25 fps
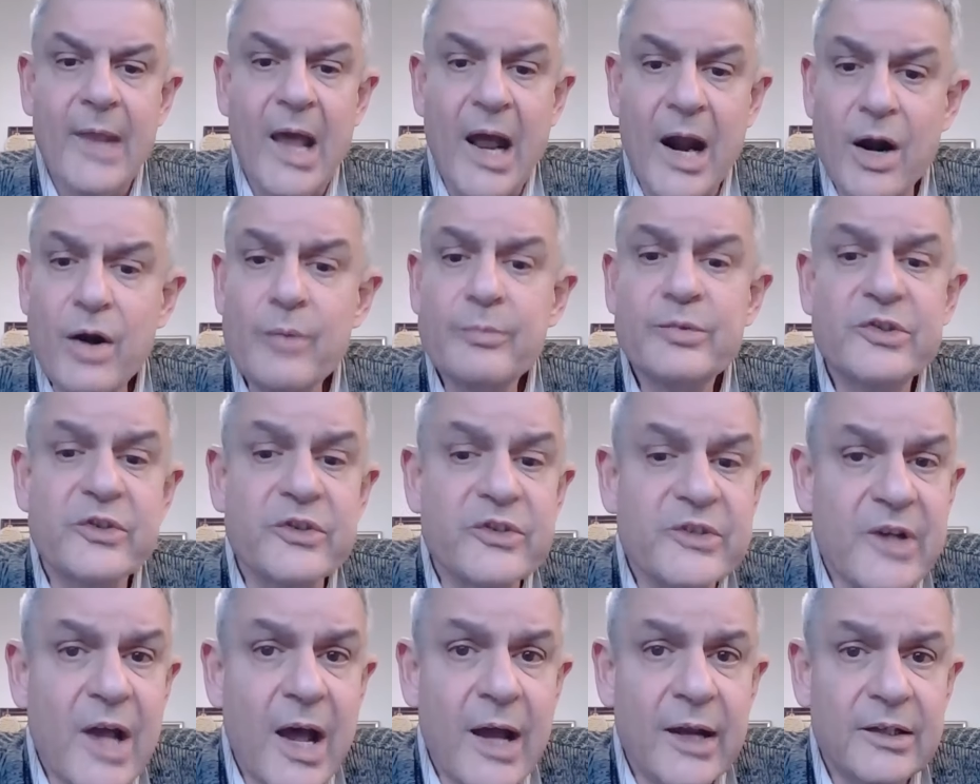Arab
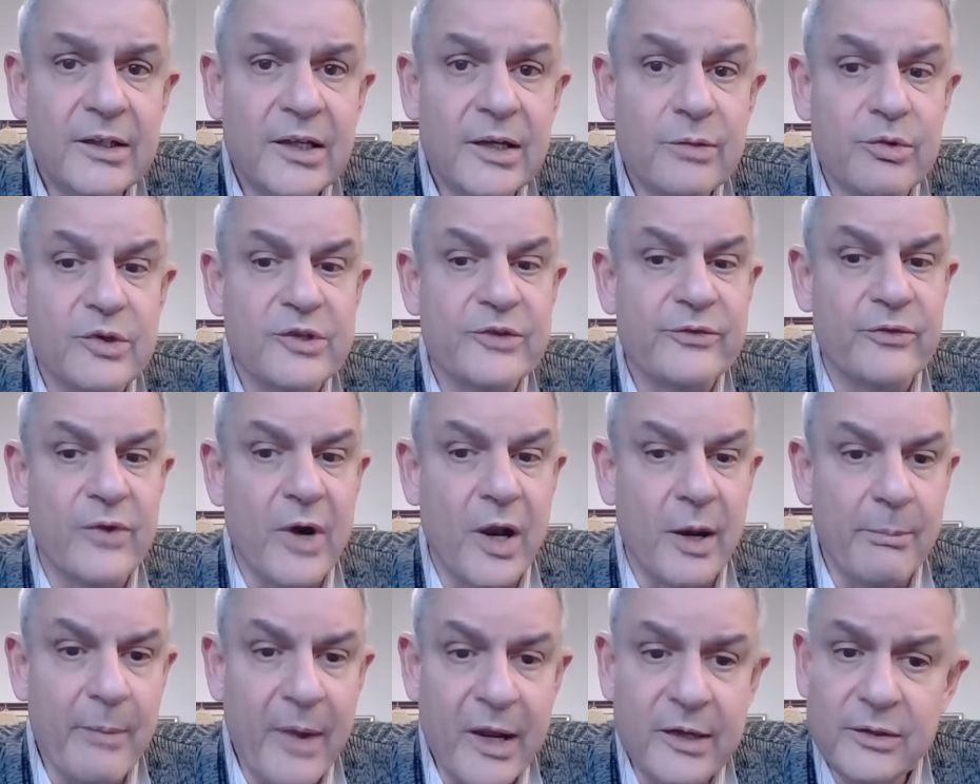society was
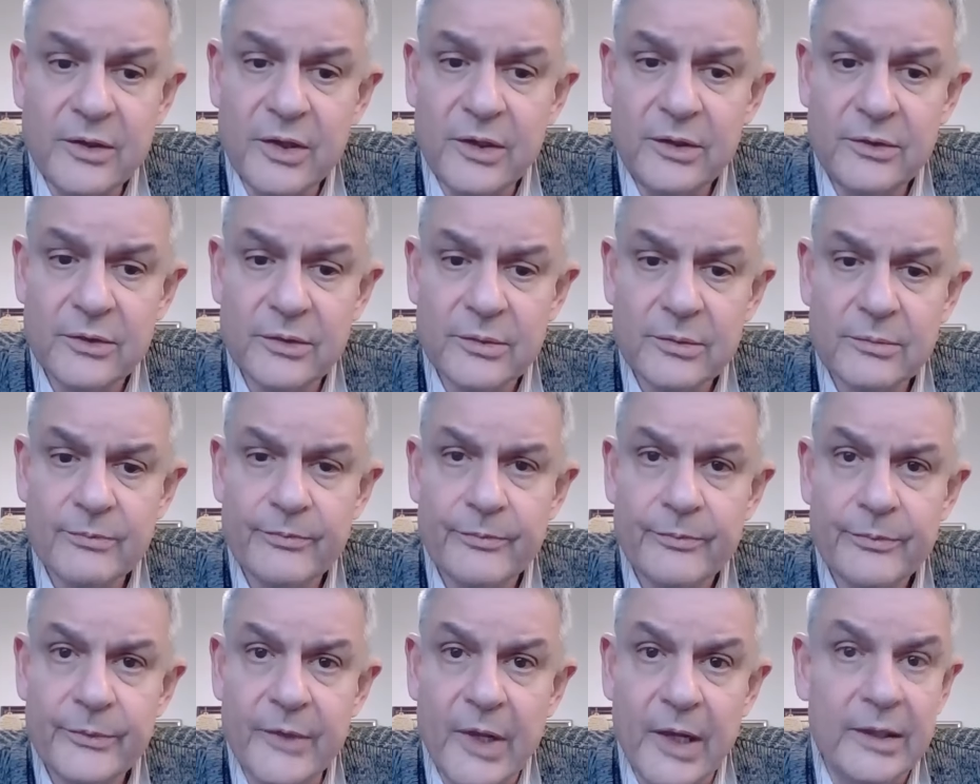fragmented
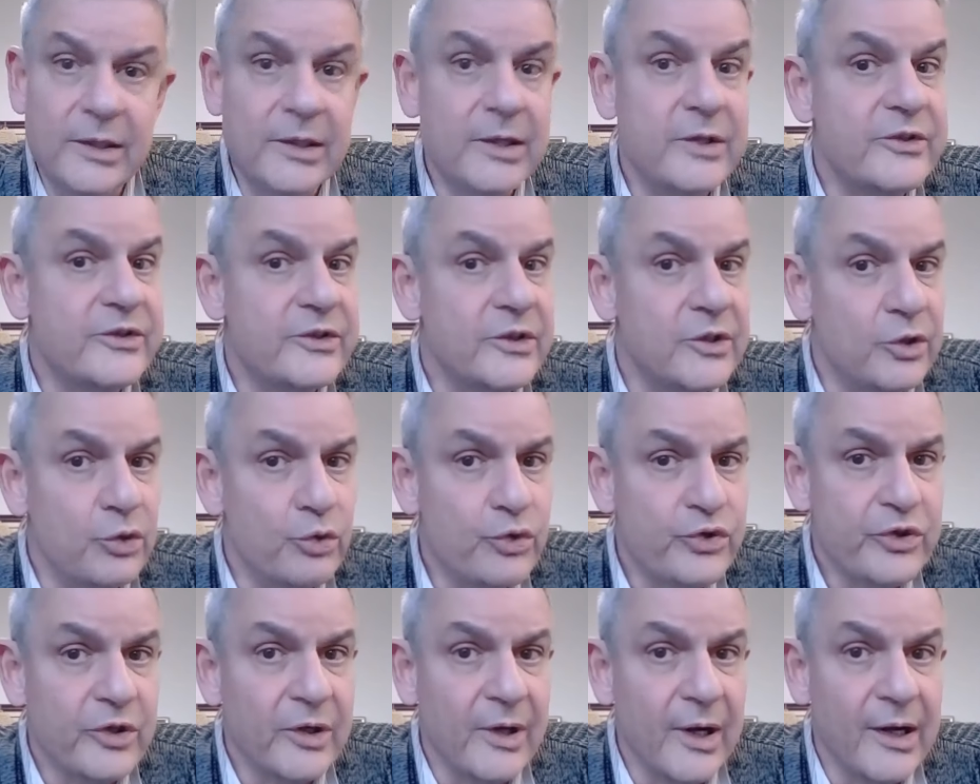and
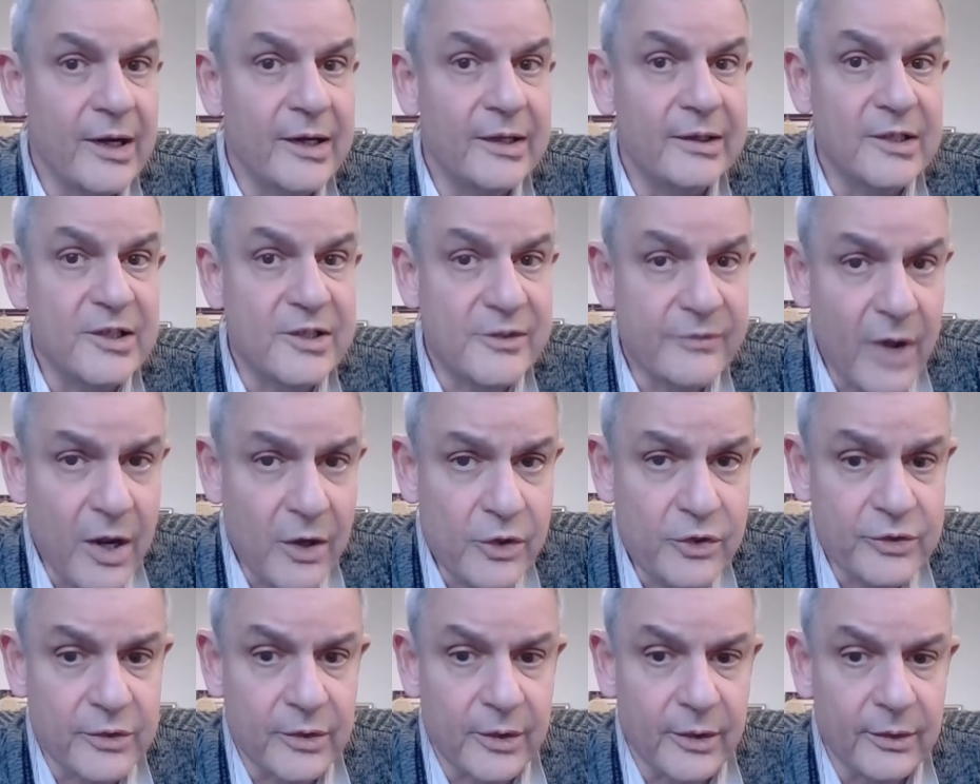institutionally
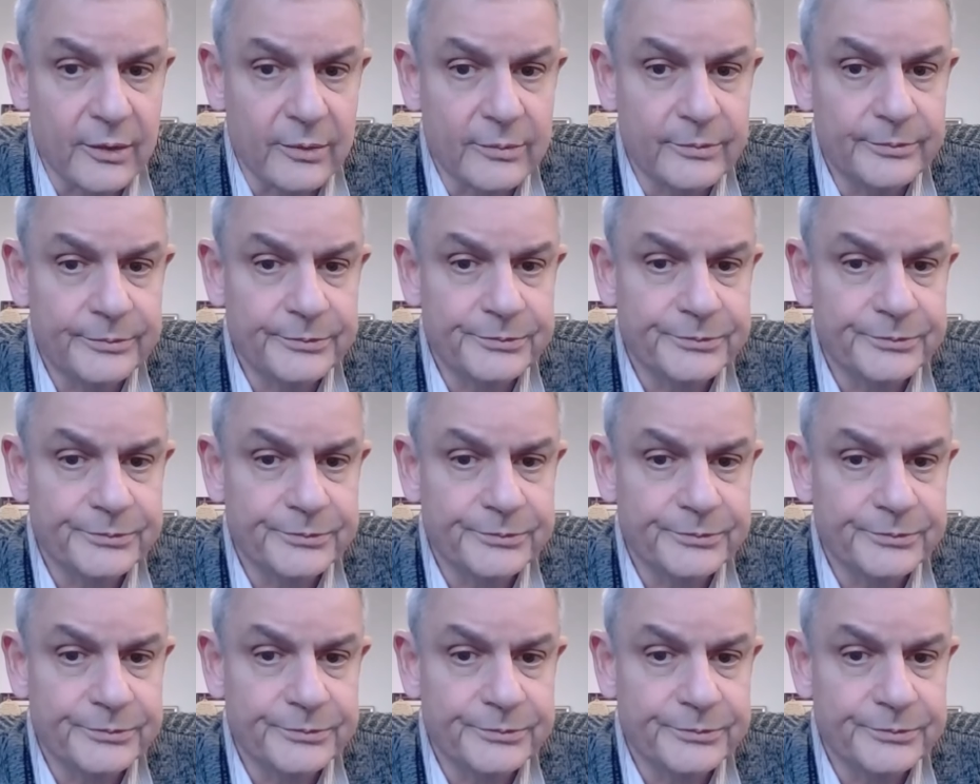dysfunctional,